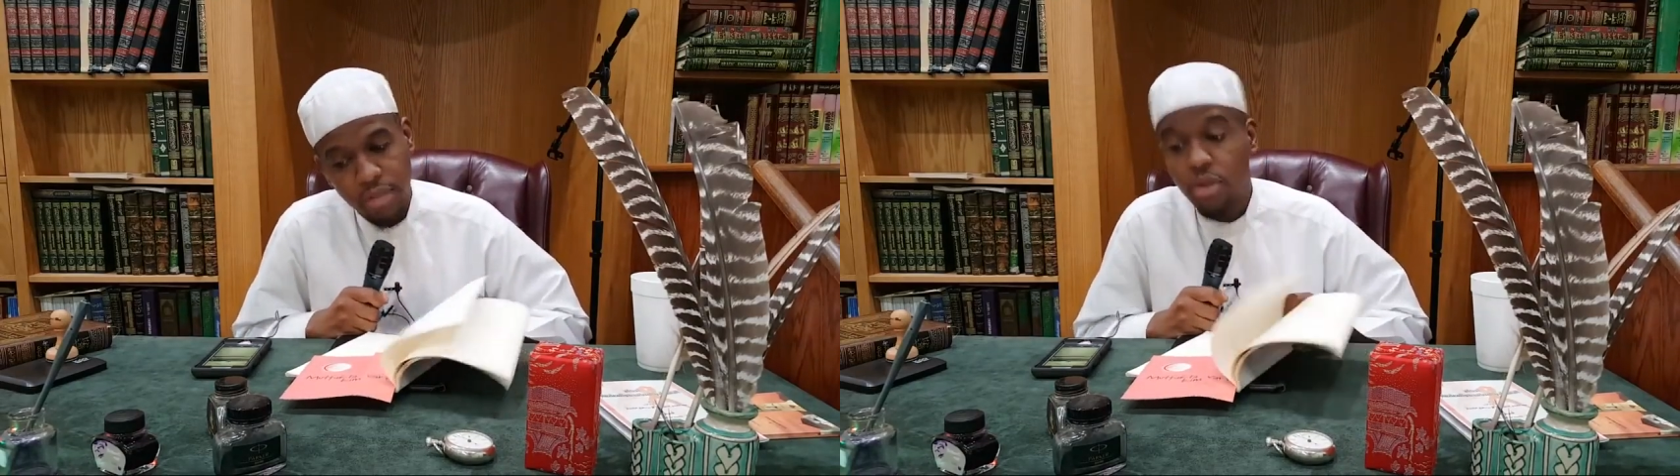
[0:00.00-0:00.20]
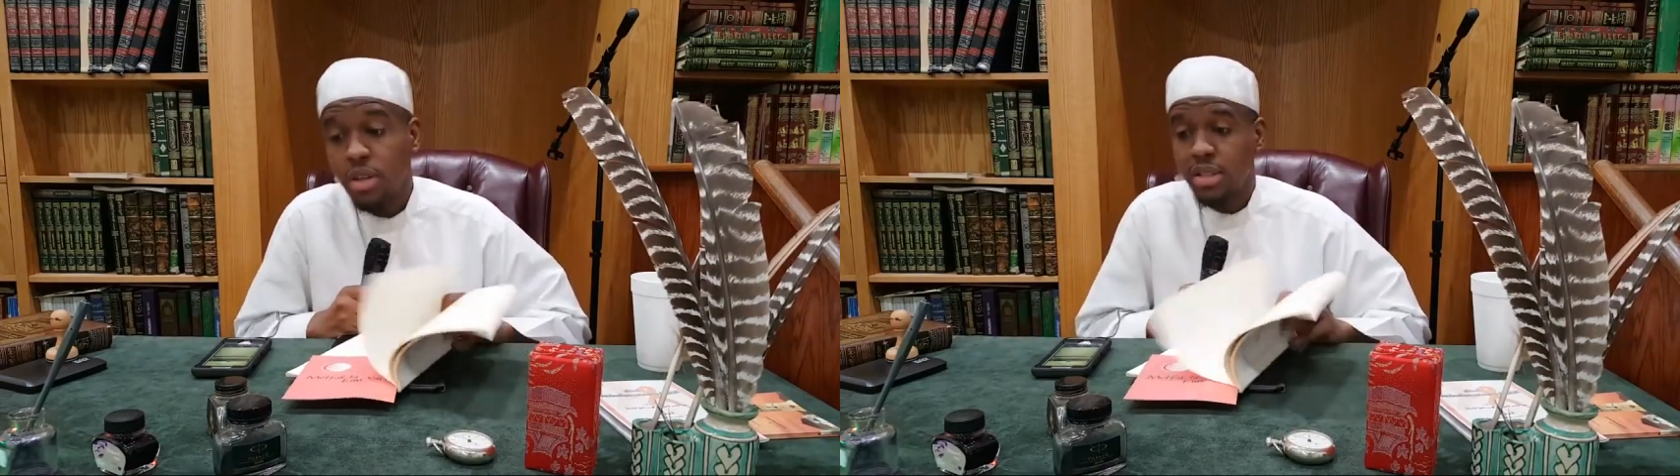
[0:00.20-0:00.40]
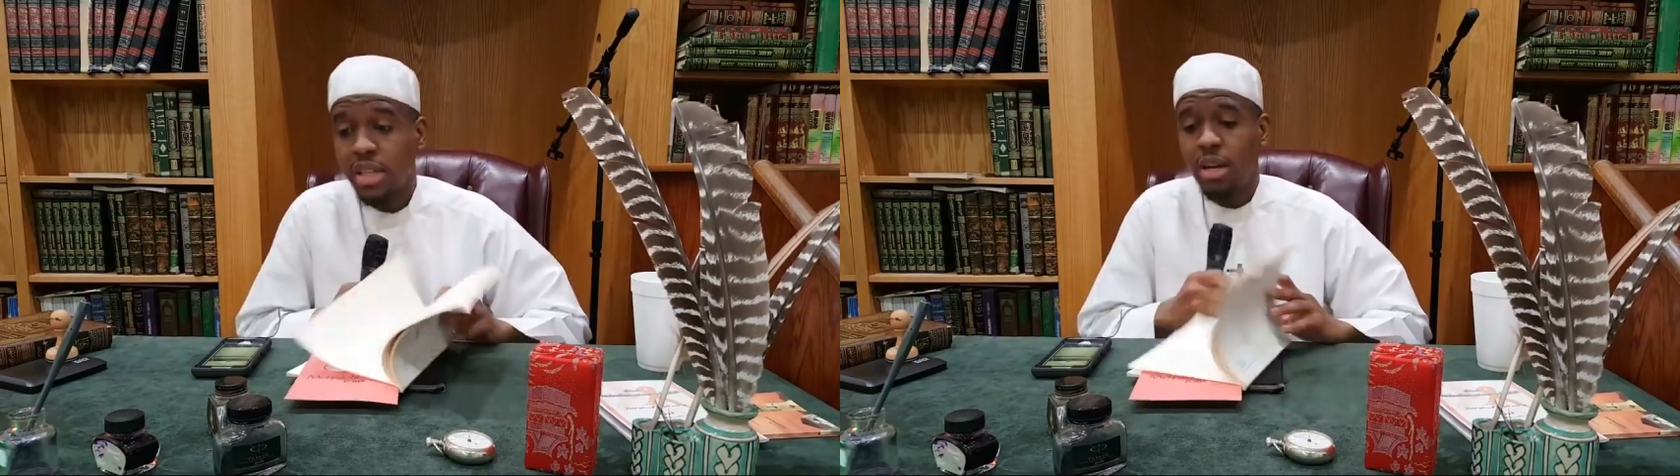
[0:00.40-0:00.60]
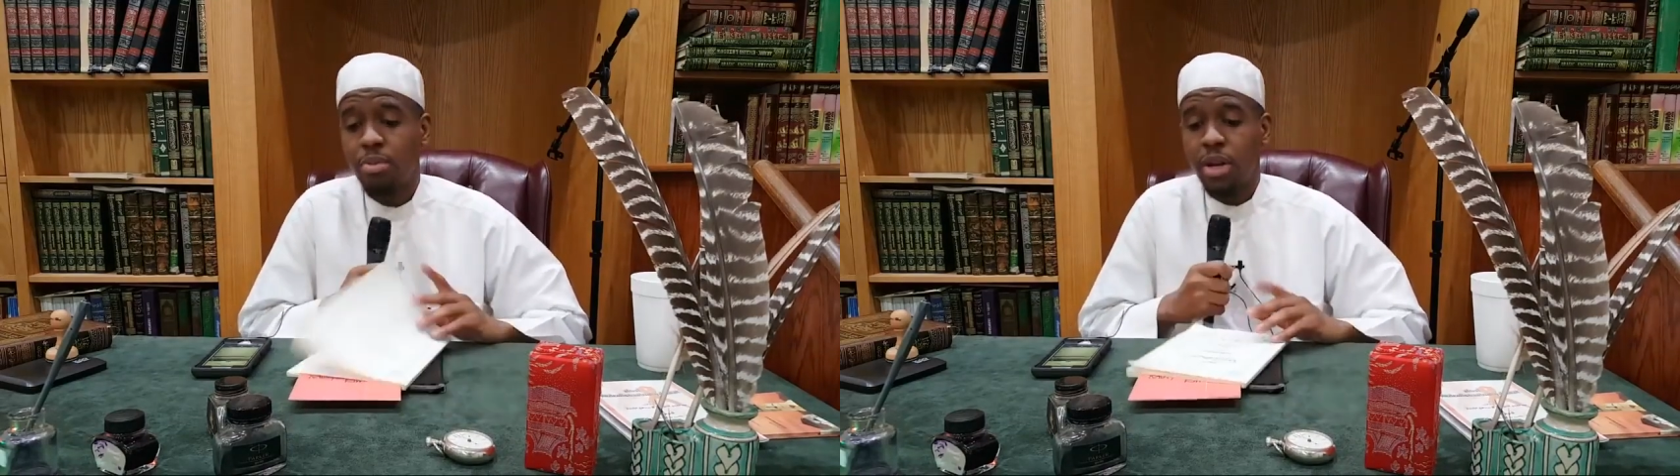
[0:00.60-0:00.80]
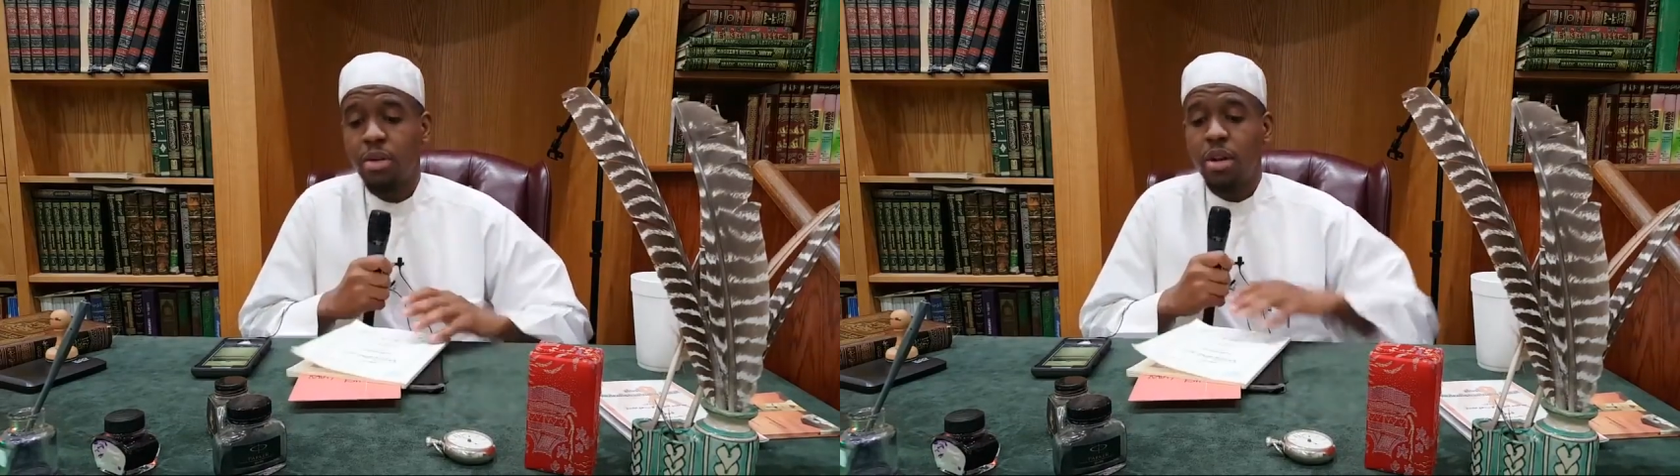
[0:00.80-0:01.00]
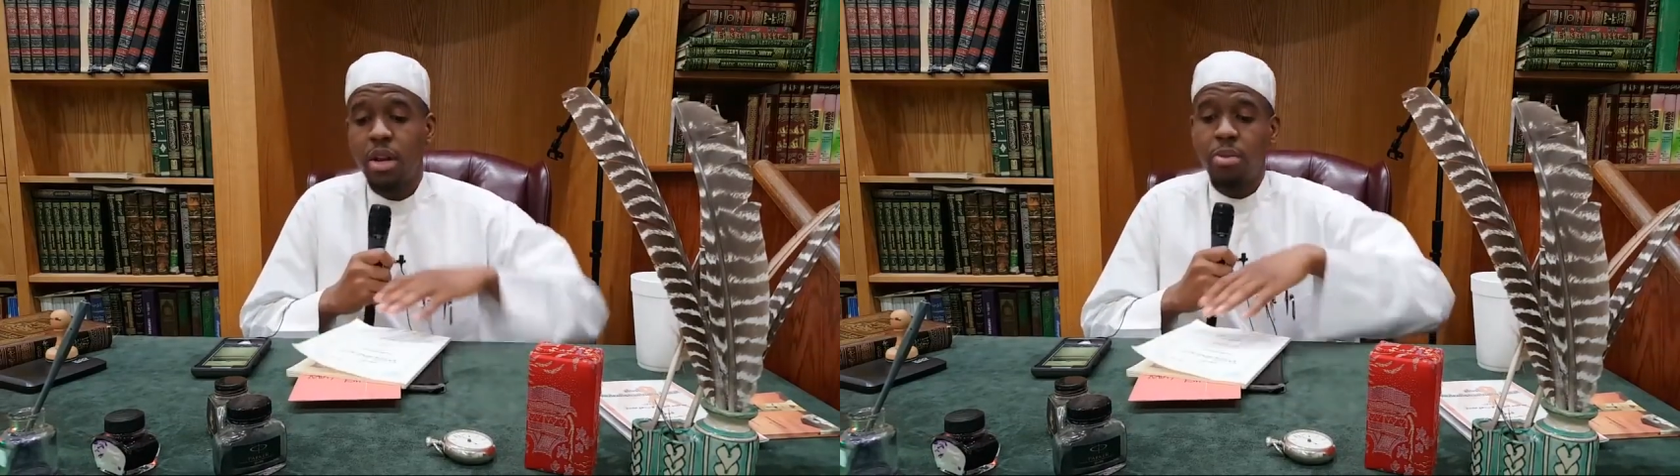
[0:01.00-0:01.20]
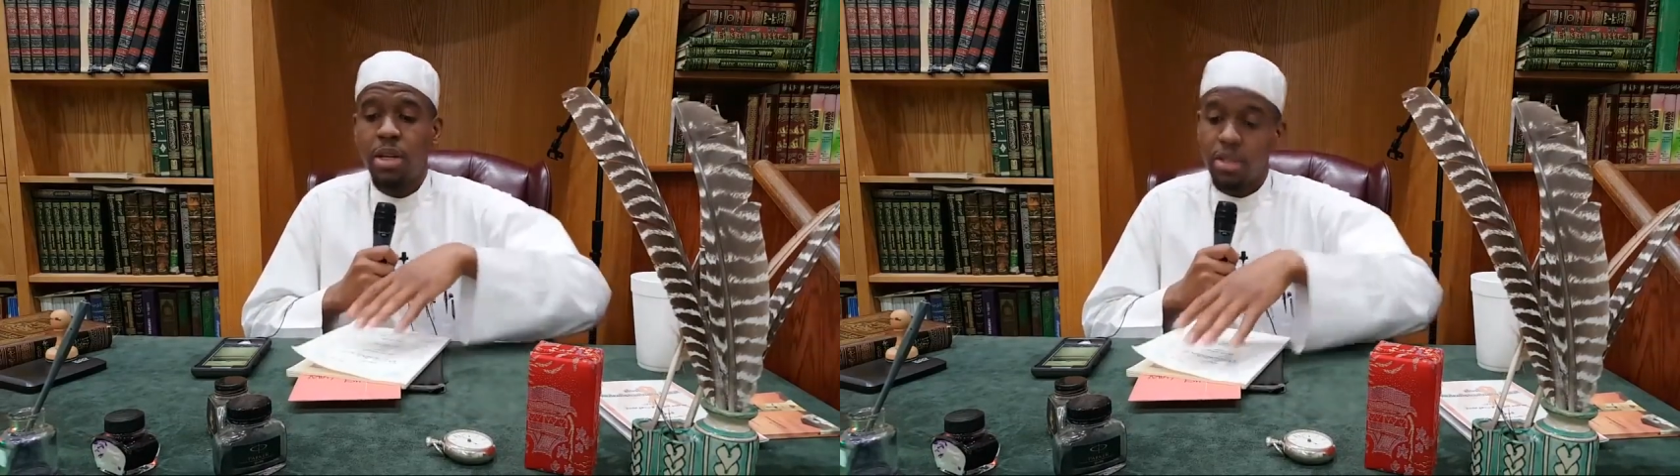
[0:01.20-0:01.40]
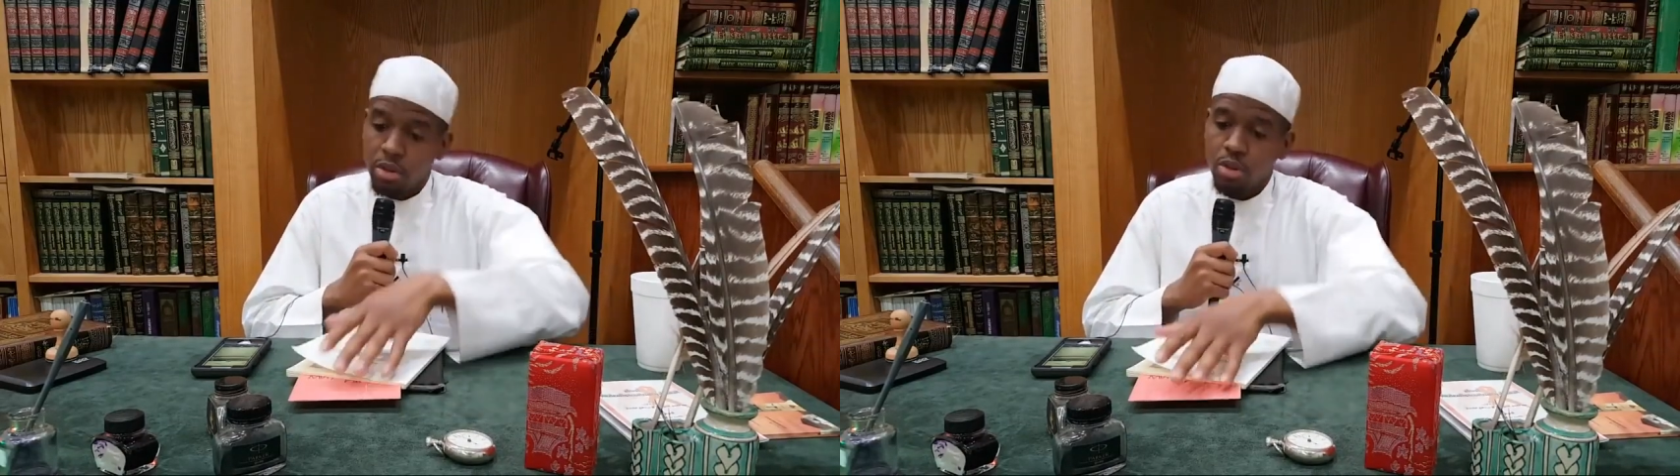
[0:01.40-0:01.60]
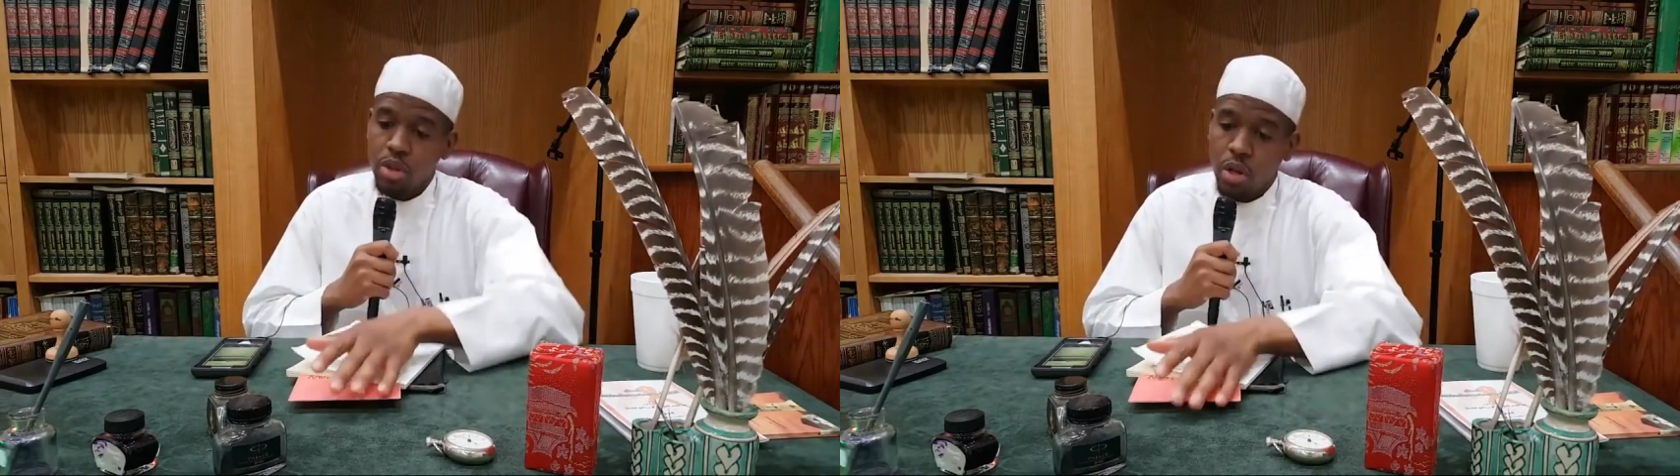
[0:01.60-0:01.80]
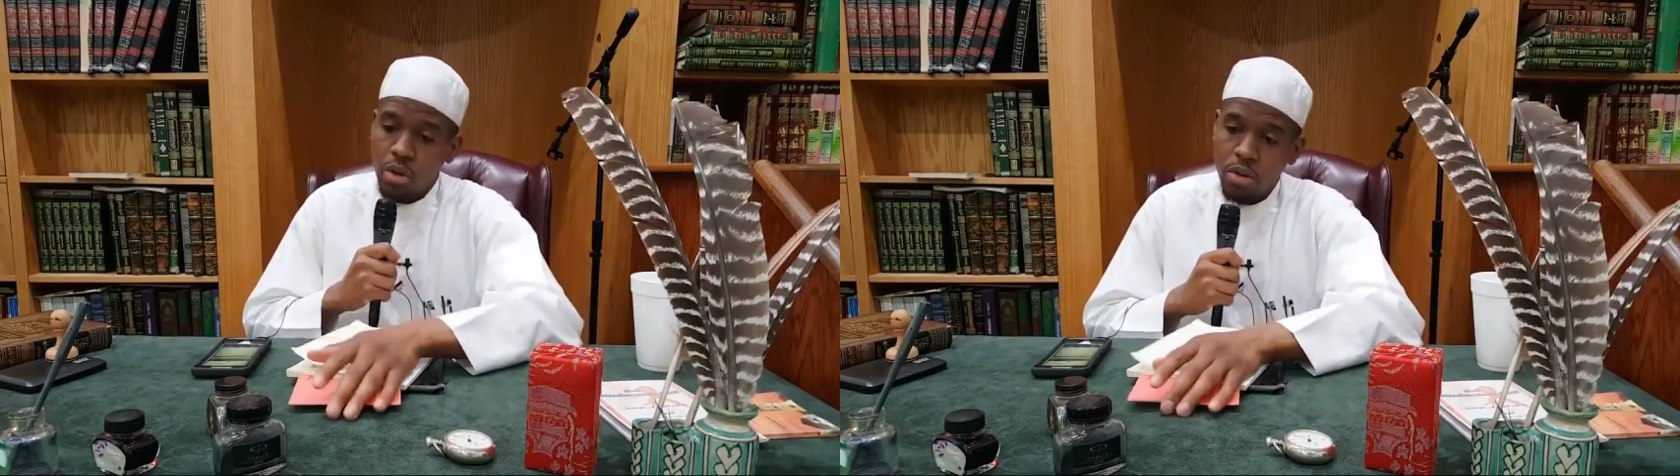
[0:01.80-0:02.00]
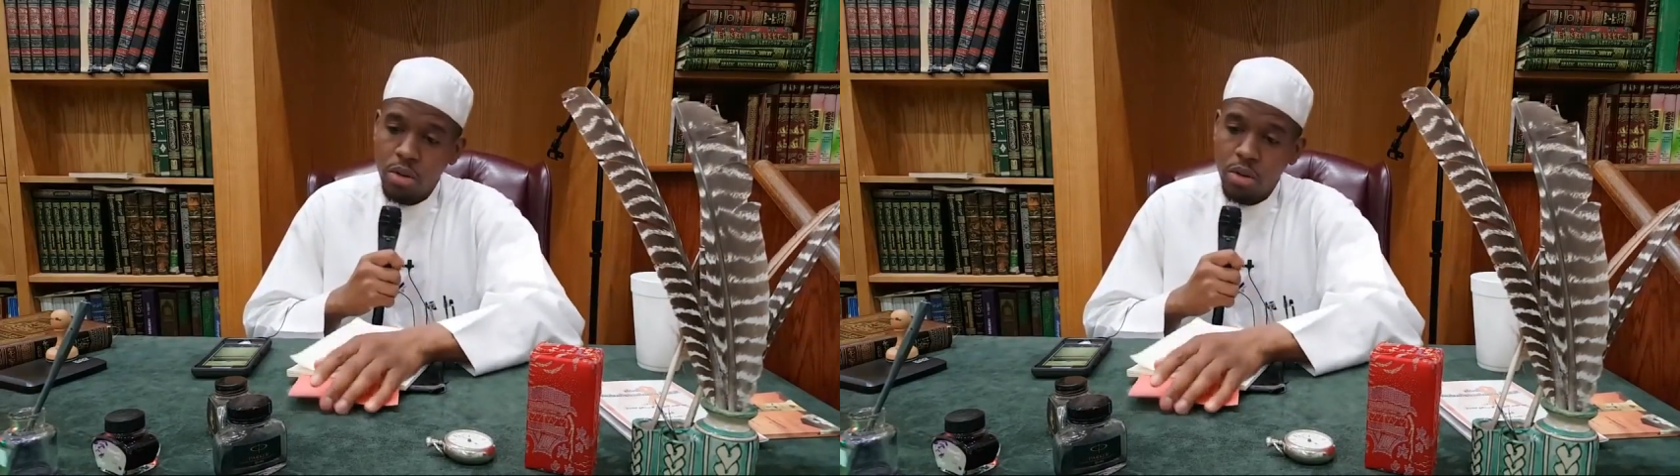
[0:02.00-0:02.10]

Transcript: If you can stand up praying on an airplane, then do so.